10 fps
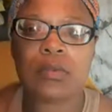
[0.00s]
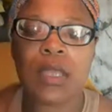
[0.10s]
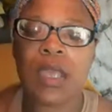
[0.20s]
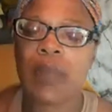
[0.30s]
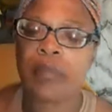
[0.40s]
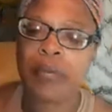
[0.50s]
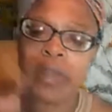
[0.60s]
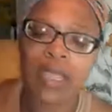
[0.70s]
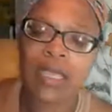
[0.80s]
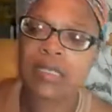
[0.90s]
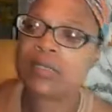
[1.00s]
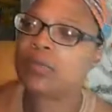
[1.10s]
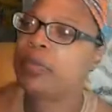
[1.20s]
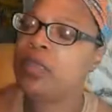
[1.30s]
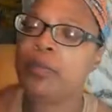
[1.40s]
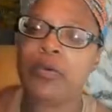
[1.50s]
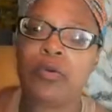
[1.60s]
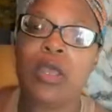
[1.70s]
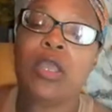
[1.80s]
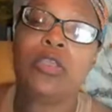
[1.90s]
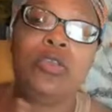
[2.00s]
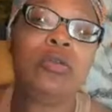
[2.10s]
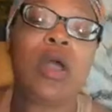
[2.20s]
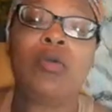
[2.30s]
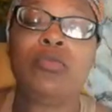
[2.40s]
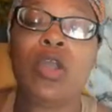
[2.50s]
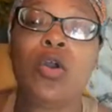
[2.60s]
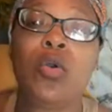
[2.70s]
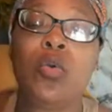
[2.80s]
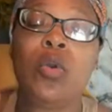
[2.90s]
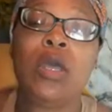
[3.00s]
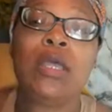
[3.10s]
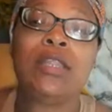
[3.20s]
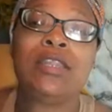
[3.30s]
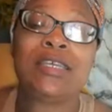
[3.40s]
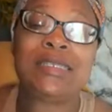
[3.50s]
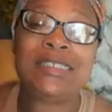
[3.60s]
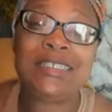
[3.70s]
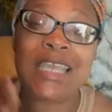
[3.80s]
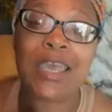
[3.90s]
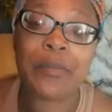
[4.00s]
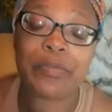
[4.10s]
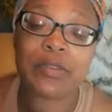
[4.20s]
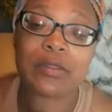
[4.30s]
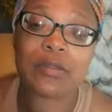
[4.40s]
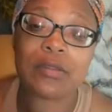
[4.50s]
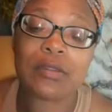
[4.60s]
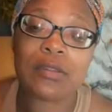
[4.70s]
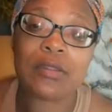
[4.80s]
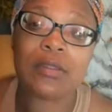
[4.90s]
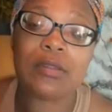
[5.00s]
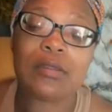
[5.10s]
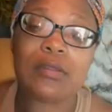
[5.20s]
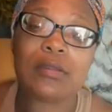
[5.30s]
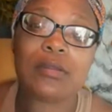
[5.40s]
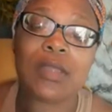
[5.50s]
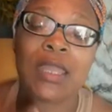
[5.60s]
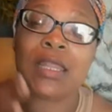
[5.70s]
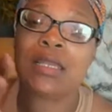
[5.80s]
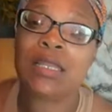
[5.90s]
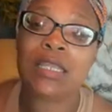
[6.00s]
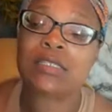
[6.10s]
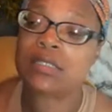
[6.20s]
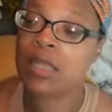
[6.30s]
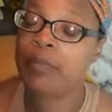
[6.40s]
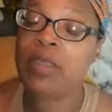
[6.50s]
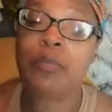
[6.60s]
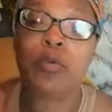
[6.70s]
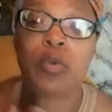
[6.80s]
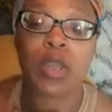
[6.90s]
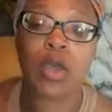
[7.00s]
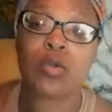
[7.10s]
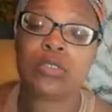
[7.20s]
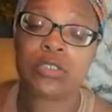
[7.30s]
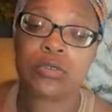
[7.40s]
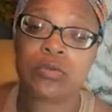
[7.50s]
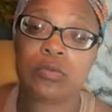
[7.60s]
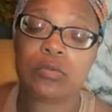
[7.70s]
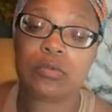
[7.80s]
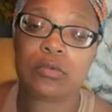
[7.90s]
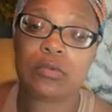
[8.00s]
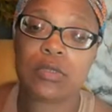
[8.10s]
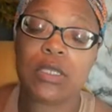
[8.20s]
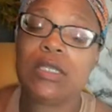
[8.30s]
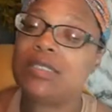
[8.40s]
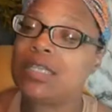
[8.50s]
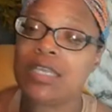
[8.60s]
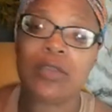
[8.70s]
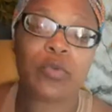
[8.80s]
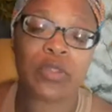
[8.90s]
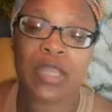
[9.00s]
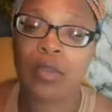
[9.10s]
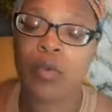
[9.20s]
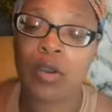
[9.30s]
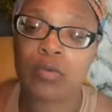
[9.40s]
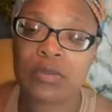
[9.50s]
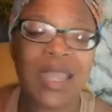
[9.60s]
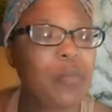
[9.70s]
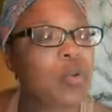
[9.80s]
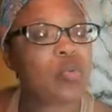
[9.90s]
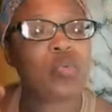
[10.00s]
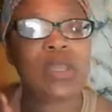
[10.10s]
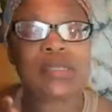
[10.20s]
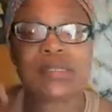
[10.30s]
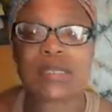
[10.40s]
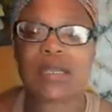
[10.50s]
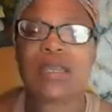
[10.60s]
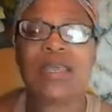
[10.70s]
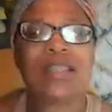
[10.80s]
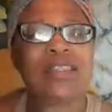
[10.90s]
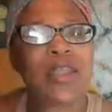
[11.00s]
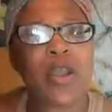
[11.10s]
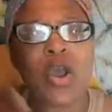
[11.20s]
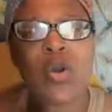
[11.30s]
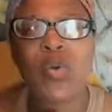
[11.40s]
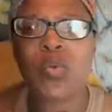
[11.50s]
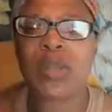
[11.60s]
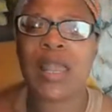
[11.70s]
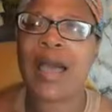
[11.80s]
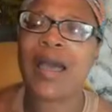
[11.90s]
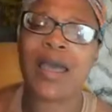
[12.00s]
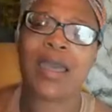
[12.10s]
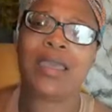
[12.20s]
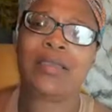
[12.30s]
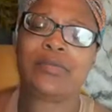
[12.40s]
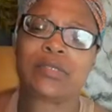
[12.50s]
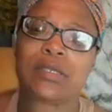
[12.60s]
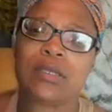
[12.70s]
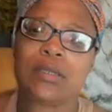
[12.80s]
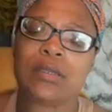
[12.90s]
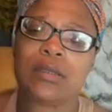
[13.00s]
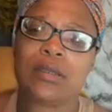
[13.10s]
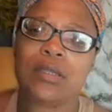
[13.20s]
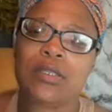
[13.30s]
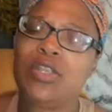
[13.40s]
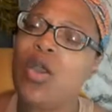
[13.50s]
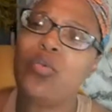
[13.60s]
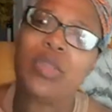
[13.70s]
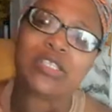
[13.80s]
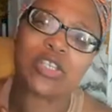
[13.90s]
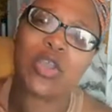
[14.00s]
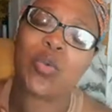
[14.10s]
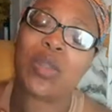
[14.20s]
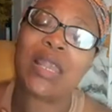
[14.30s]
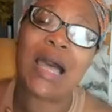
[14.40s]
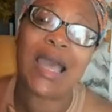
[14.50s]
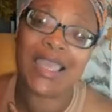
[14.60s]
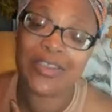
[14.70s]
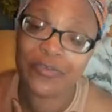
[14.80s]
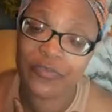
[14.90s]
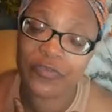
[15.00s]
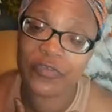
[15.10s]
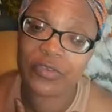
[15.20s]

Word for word: and praise people. You don't know the depth and the lengths that people will go to get what they want. They will risk their own lives. Don't risk your life.